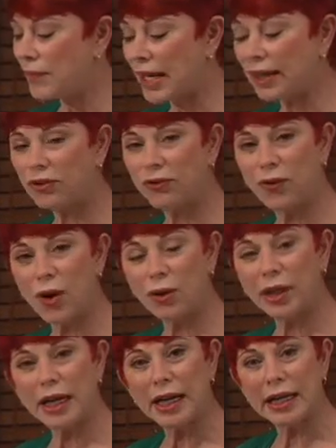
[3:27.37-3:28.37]

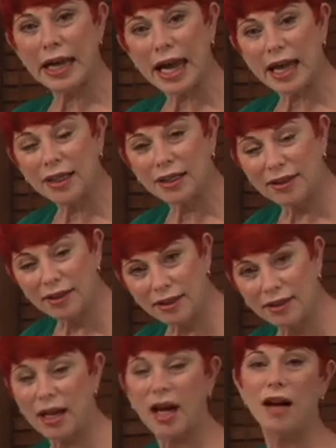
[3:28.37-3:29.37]
exfoliate and
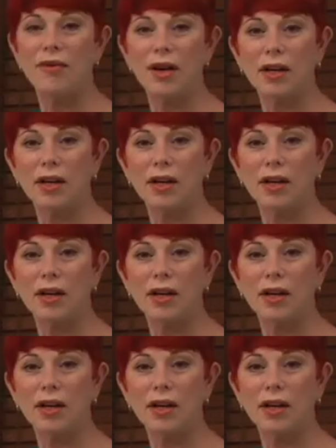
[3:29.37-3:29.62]
dissolve